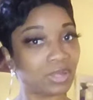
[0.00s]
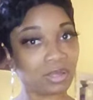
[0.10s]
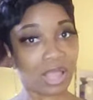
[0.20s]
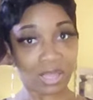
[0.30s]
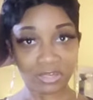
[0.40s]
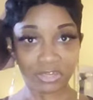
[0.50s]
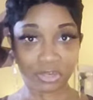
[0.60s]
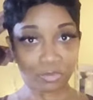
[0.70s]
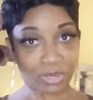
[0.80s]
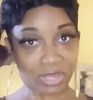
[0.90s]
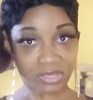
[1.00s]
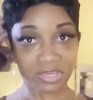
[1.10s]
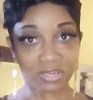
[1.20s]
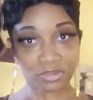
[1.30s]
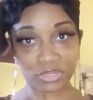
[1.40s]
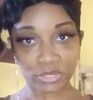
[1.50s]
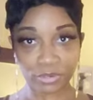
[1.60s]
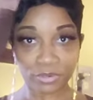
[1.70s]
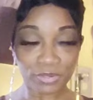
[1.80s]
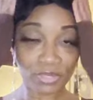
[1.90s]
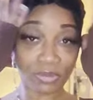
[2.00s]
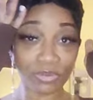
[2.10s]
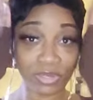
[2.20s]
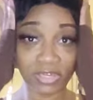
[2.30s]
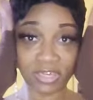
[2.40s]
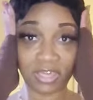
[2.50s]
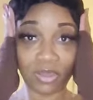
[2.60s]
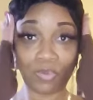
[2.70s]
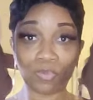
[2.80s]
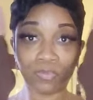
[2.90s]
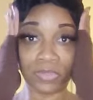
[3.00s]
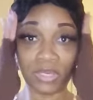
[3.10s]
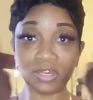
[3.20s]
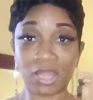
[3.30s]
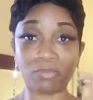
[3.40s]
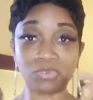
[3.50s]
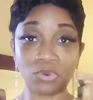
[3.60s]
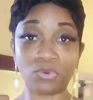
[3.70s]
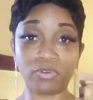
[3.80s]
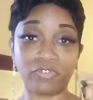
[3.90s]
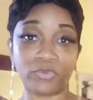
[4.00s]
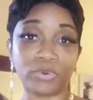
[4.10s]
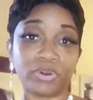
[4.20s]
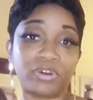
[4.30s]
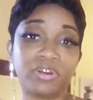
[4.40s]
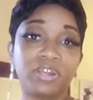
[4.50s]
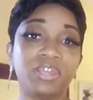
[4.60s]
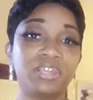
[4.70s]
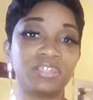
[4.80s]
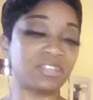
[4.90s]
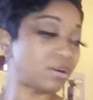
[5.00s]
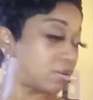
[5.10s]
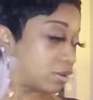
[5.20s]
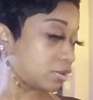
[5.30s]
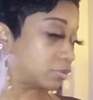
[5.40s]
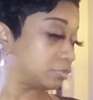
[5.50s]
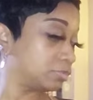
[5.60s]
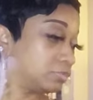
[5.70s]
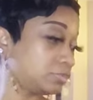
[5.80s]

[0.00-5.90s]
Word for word: Uh, I'll just show you what kind of sneakers here so you can see the look I was going for. So um,